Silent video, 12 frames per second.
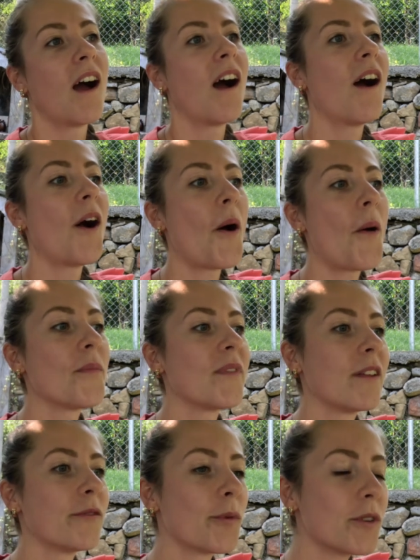
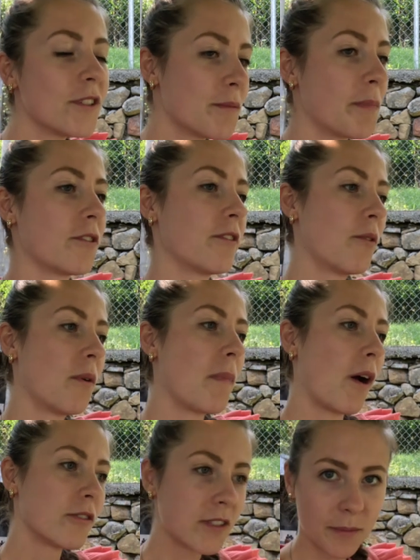And what is special
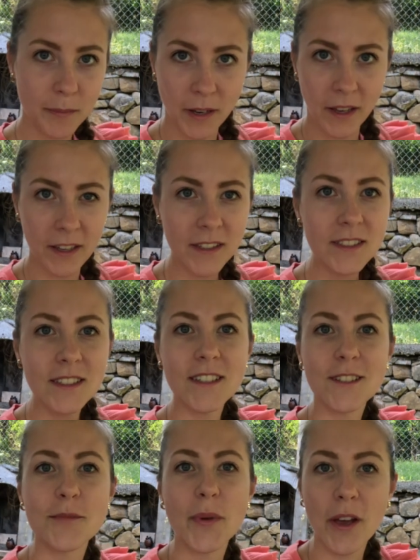about this place
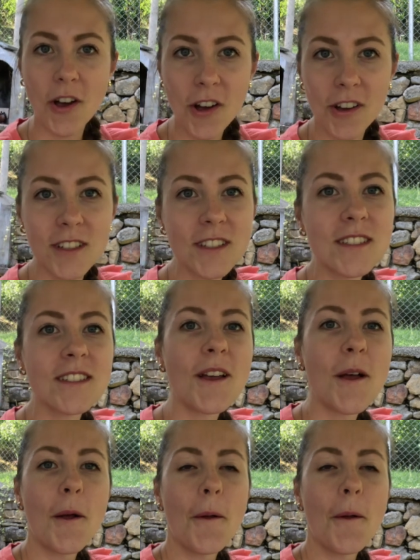is because